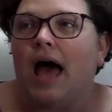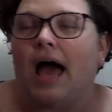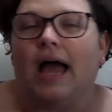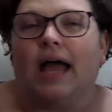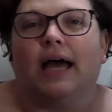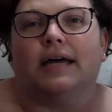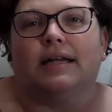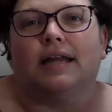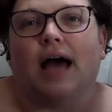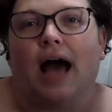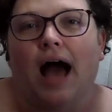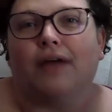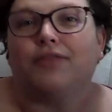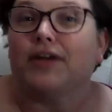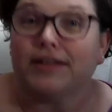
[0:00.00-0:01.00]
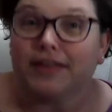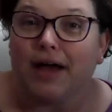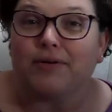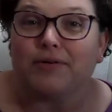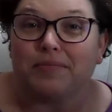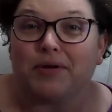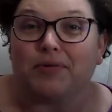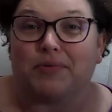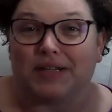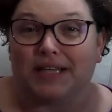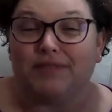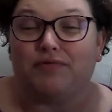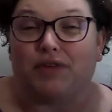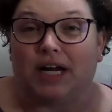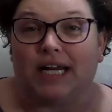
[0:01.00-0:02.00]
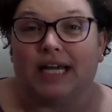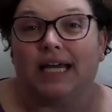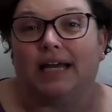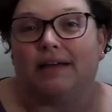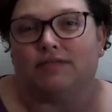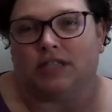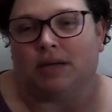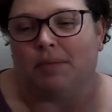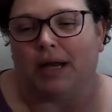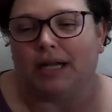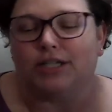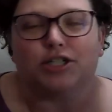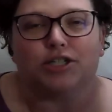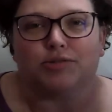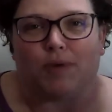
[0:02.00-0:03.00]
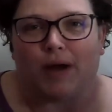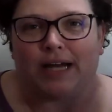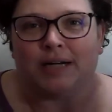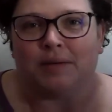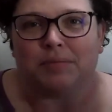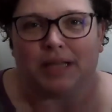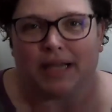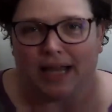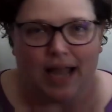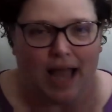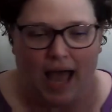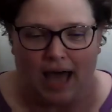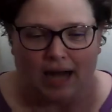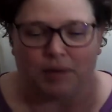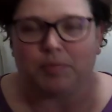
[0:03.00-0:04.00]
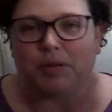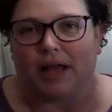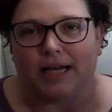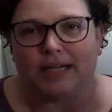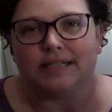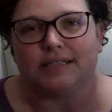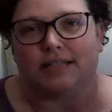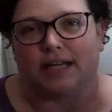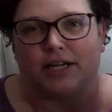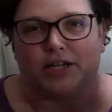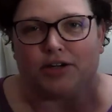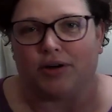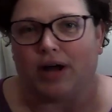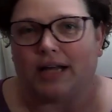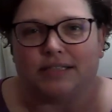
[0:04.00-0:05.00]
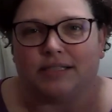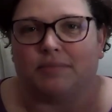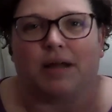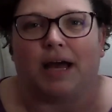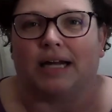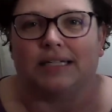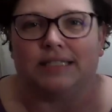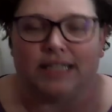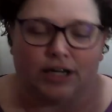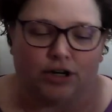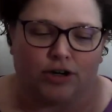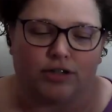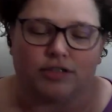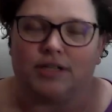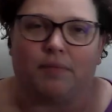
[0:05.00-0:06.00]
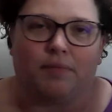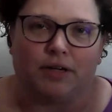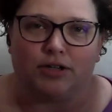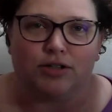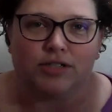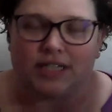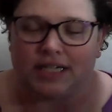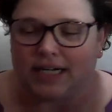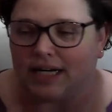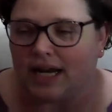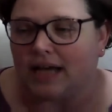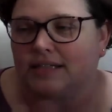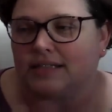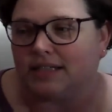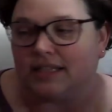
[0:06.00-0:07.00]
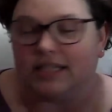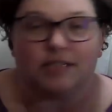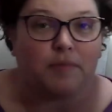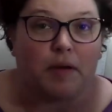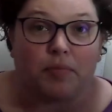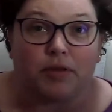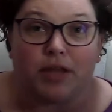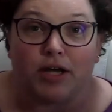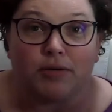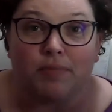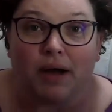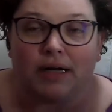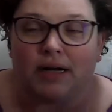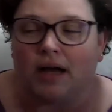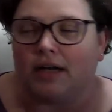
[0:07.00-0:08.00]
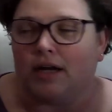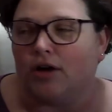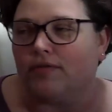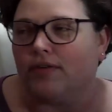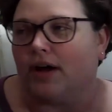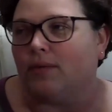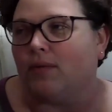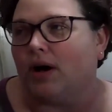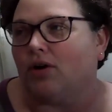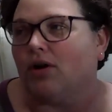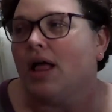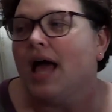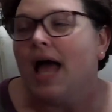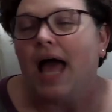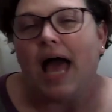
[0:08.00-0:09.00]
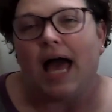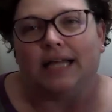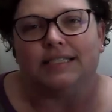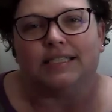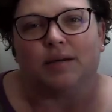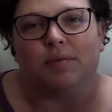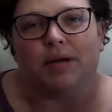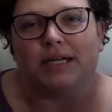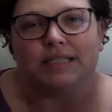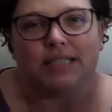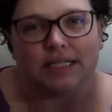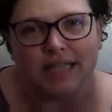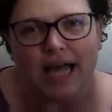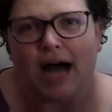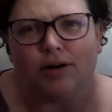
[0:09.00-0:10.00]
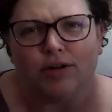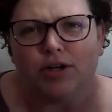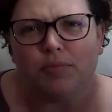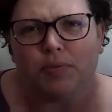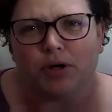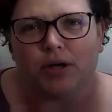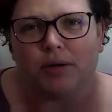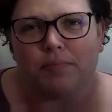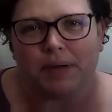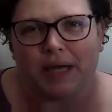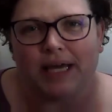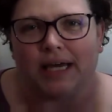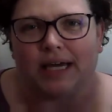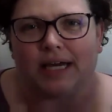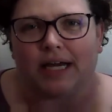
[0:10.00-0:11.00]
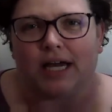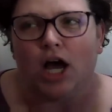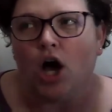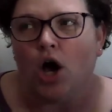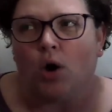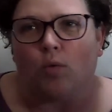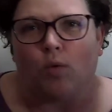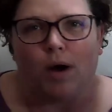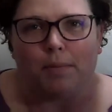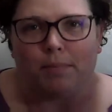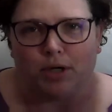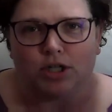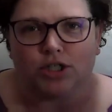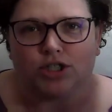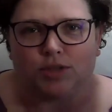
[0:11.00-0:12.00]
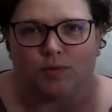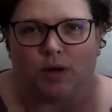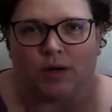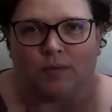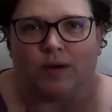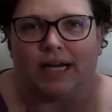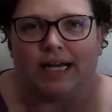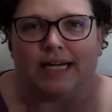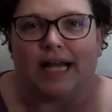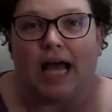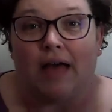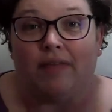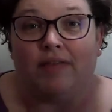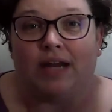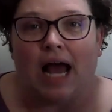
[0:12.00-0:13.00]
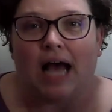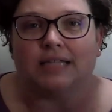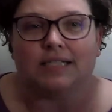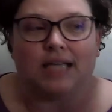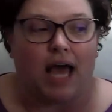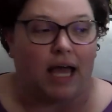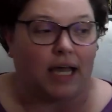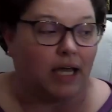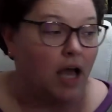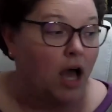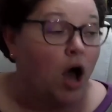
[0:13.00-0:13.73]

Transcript: And I think that would be really funny if somebody just randomly at a place, like you're at some kind of dinner or something, you're sitting next to these people that you might not know very well, and somebody says, how do you pick what books you want to read? And then I say,